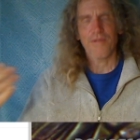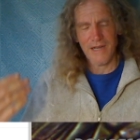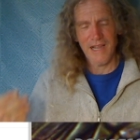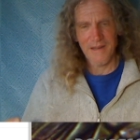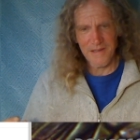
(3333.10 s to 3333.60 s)
it,
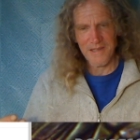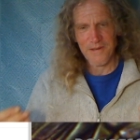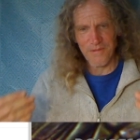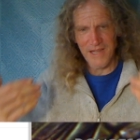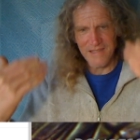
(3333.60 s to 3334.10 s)
pre-
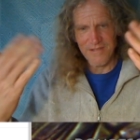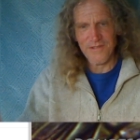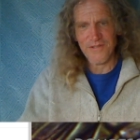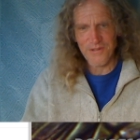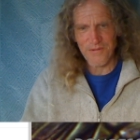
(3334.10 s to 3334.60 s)
it
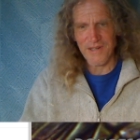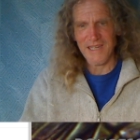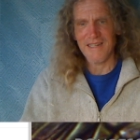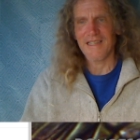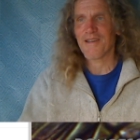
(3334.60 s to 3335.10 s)
creates the
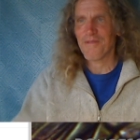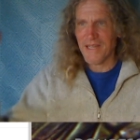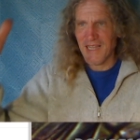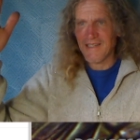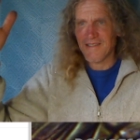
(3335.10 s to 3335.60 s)
screen, it
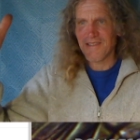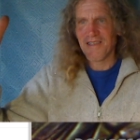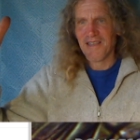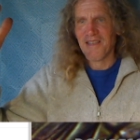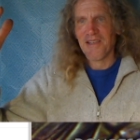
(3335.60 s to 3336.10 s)

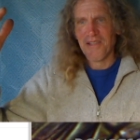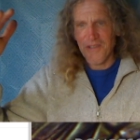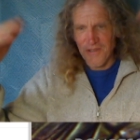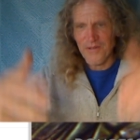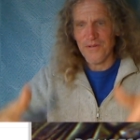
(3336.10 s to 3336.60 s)
creates
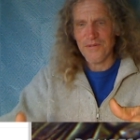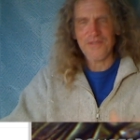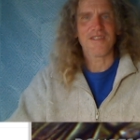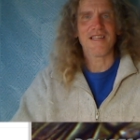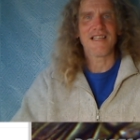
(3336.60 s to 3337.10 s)

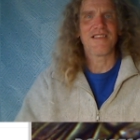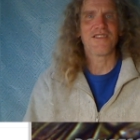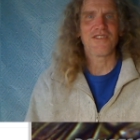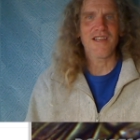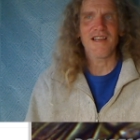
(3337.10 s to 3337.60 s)
you sitting
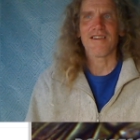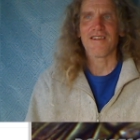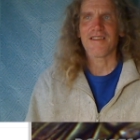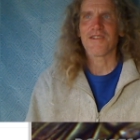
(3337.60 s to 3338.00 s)
in the chair.